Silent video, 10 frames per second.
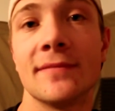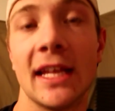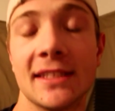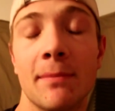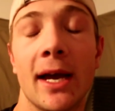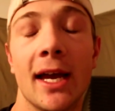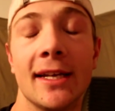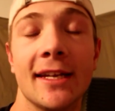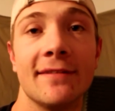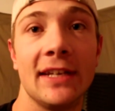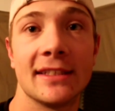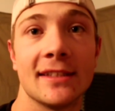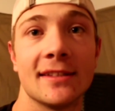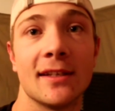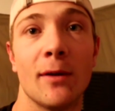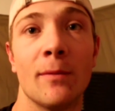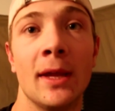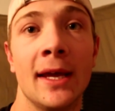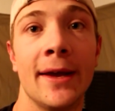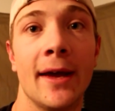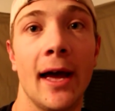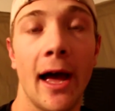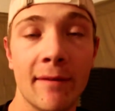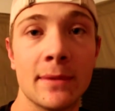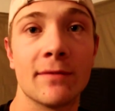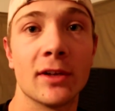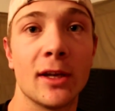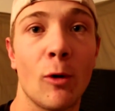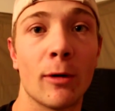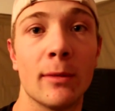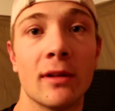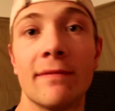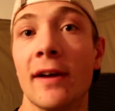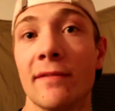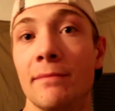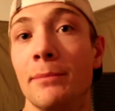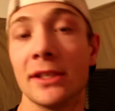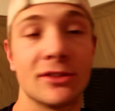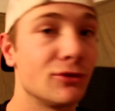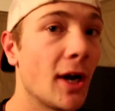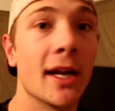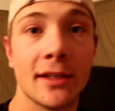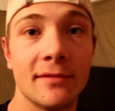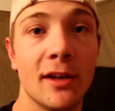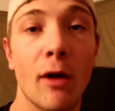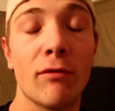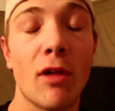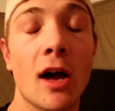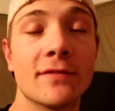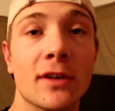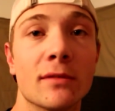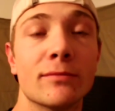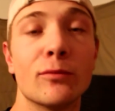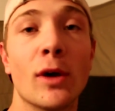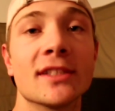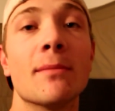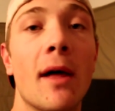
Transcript: That's my idea of decent. So I've been really horrible if I've been trying to, you know, vlog for once a